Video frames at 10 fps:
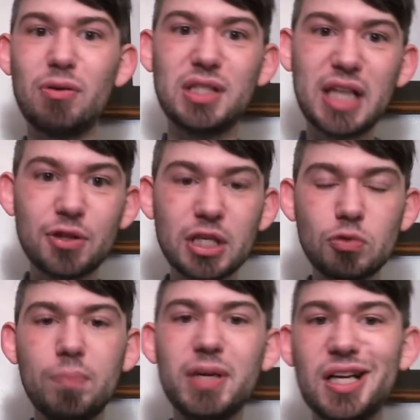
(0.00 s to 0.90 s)
I would say
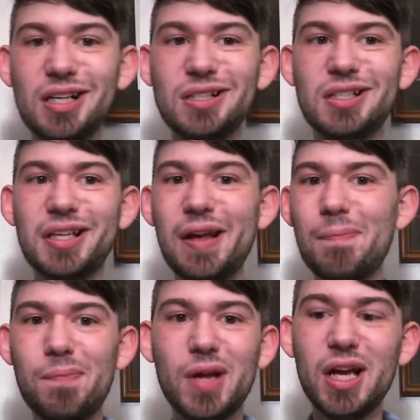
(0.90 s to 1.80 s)
this one because
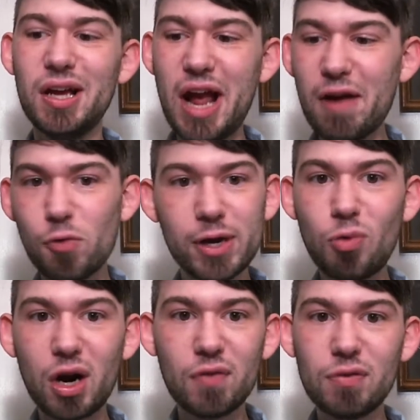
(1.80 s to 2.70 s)
if every
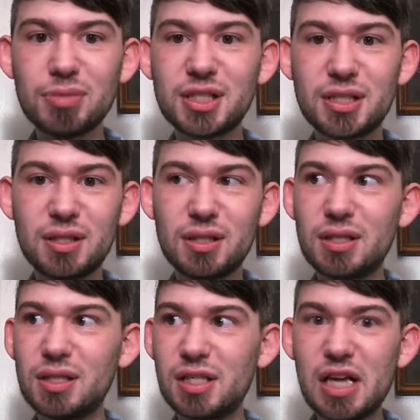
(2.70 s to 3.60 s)
one of them
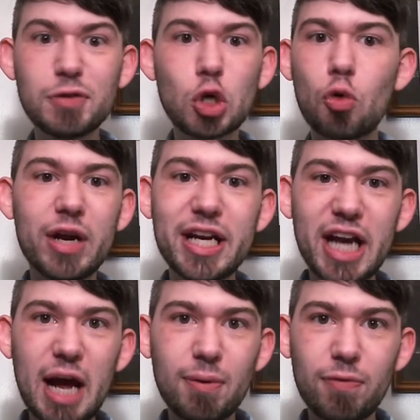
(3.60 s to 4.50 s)
gives you a
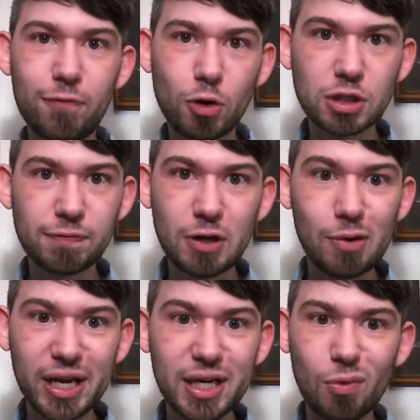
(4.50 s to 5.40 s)
recap of the first
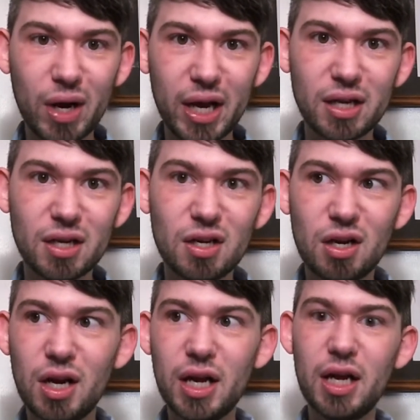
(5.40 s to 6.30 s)
film anyway.
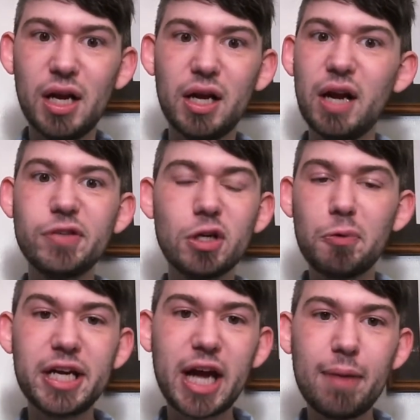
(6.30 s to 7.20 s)
It gives you a
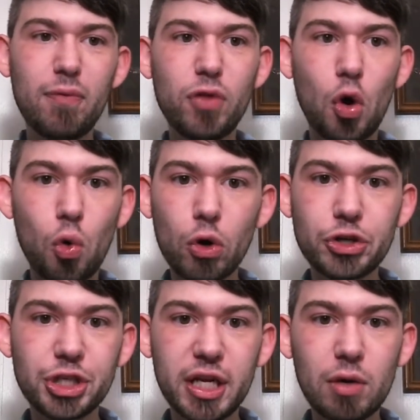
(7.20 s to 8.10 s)
recap of the
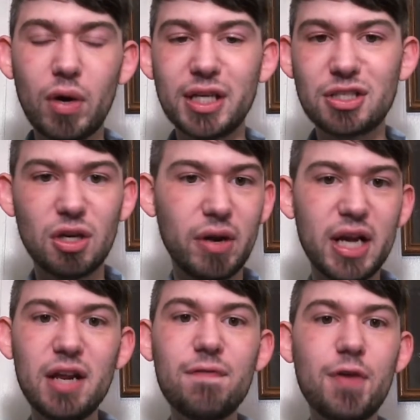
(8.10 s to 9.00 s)
origin anyway. So
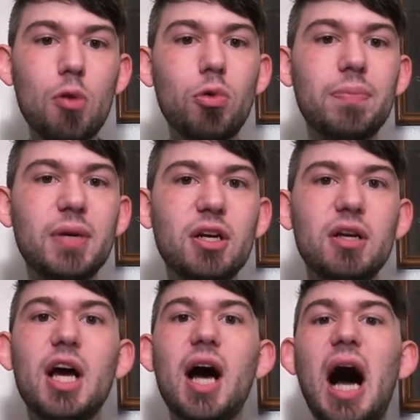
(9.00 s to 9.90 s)
any film would be good.